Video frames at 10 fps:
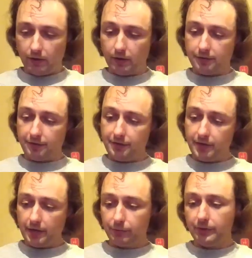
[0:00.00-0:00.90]
The thing I
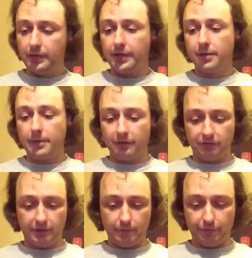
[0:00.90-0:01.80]
really like about
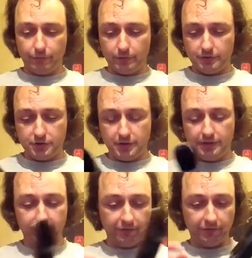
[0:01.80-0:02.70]
Saberforge
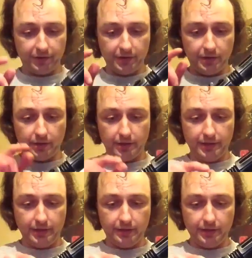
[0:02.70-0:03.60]
is the
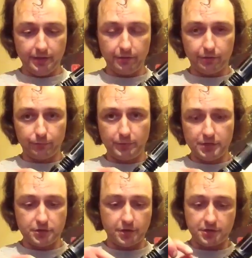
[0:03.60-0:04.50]
in-hilt recharge.